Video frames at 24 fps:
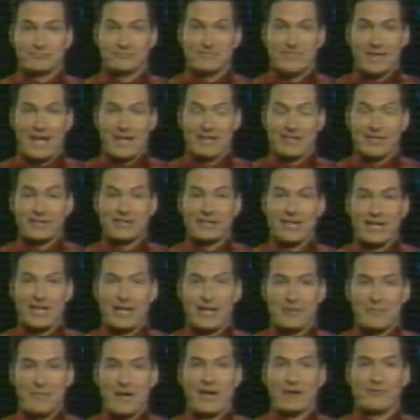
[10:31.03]
I think they
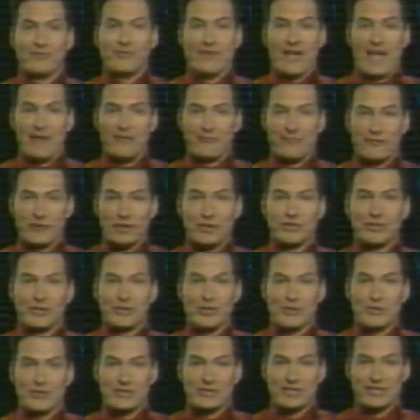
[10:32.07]
hit about
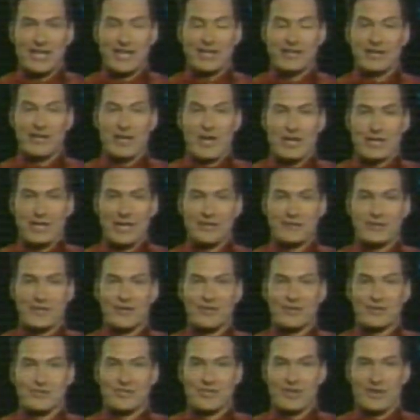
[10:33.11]
5'2", standing on each
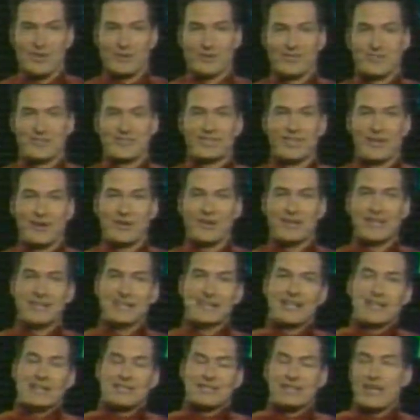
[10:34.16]
other's shoulders. So,
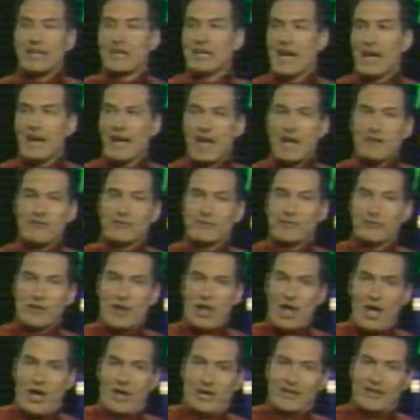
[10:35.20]
see, you got to have a
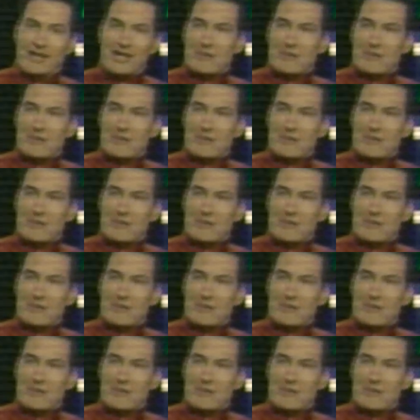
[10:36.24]
flaw.